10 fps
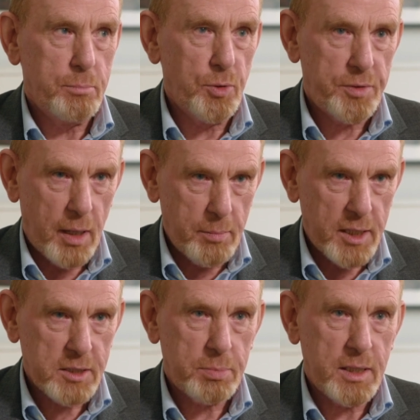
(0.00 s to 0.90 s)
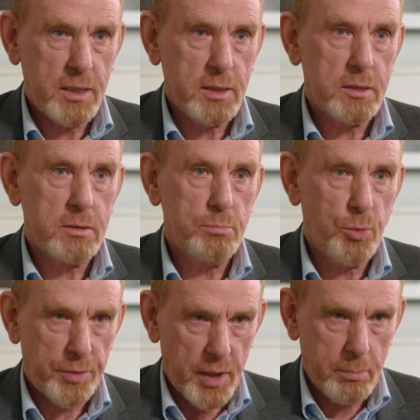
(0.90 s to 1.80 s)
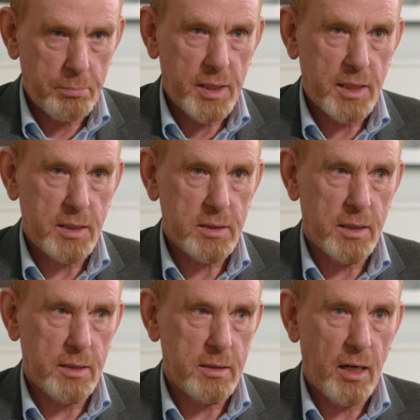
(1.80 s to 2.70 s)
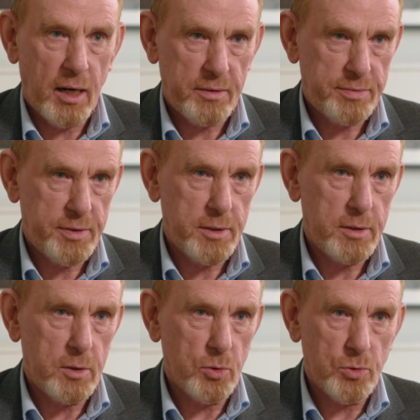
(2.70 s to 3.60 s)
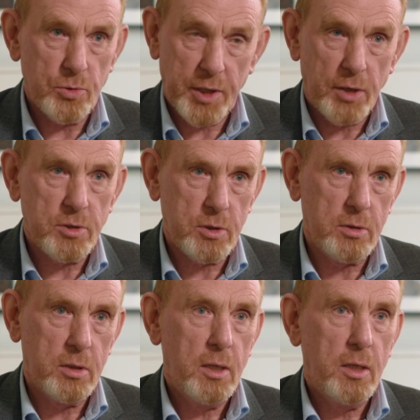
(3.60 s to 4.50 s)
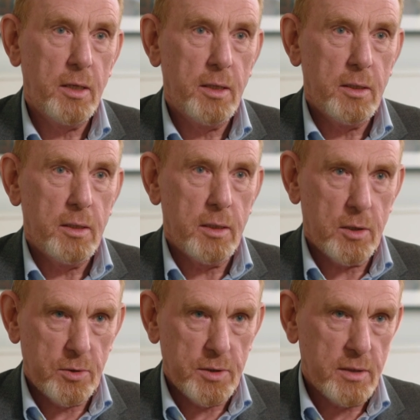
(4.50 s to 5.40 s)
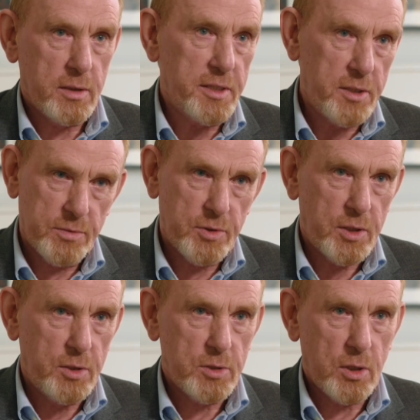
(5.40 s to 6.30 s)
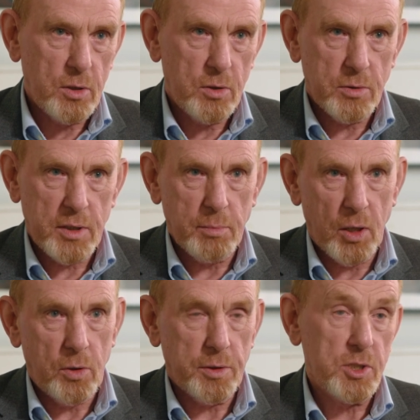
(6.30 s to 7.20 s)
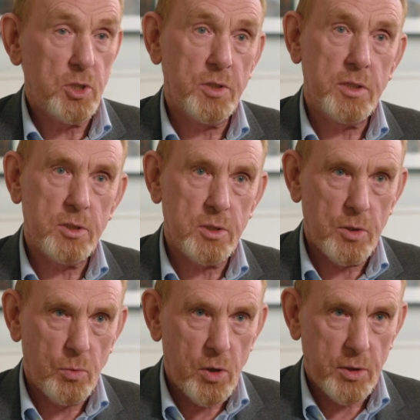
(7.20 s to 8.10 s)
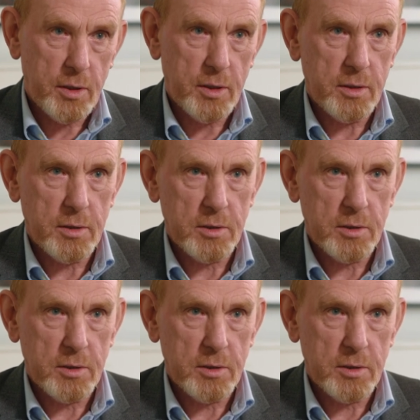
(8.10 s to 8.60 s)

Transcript: both MSPs, both MPs, and half the local council including the leader of the council, all came along and joined us in the walk.